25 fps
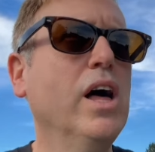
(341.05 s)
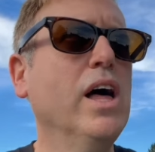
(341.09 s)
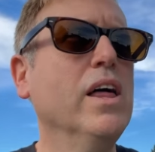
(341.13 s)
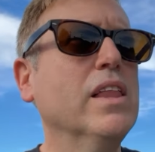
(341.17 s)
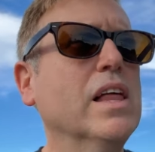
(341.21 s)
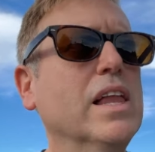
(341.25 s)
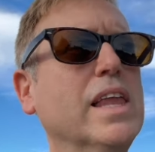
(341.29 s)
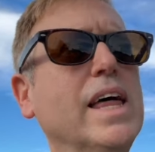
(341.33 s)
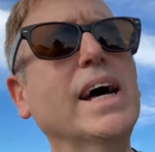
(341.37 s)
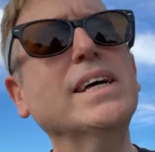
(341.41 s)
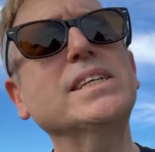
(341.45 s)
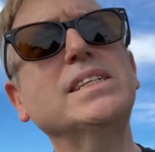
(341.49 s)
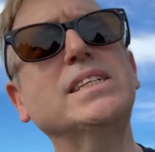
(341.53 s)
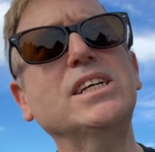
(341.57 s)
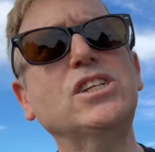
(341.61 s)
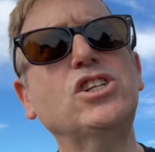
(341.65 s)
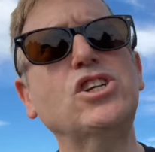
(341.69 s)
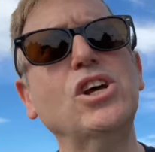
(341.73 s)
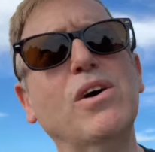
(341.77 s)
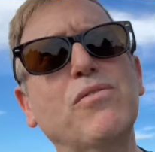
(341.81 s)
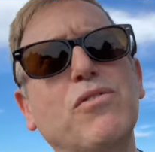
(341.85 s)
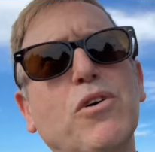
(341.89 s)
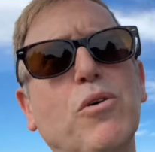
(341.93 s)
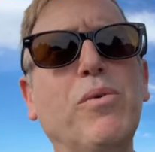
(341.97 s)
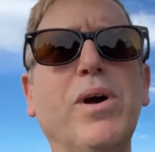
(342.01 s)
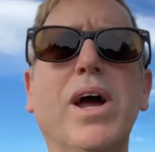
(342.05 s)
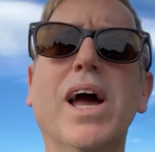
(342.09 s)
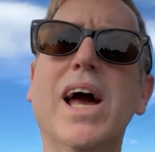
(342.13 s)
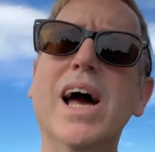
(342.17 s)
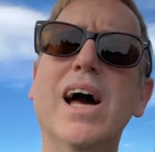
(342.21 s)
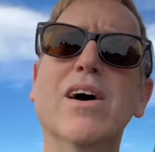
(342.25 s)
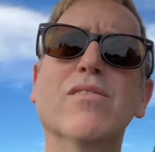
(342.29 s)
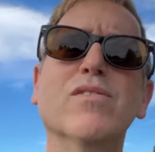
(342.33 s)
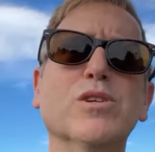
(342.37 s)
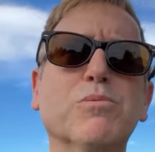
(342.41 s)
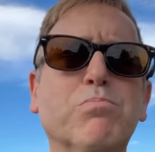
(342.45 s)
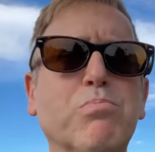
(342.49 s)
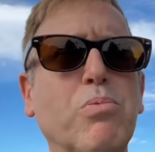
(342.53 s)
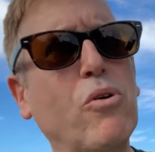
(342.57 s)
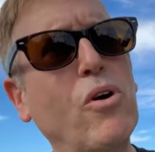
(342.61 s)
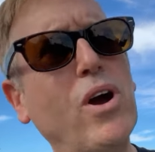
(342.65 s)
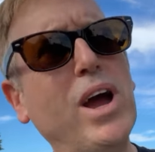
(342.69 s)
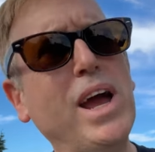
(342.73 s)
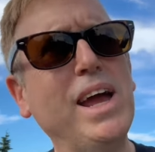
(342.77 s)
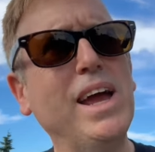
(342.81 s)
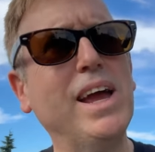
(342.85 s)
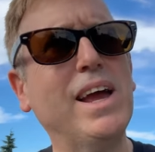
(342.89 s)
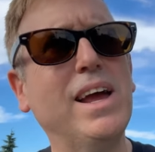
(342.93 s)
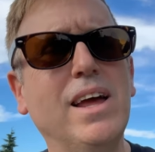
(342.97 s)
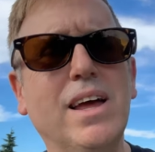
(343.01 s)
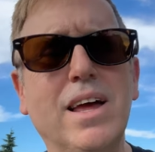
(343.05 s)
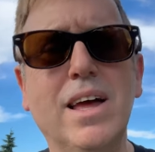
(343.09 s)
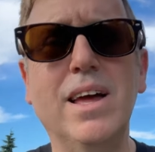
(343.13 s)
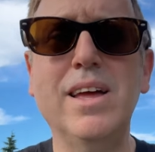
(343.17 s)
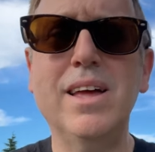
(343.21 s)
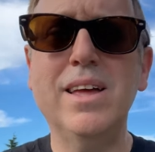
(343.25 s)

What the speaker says: the last ditch effort we have is praying.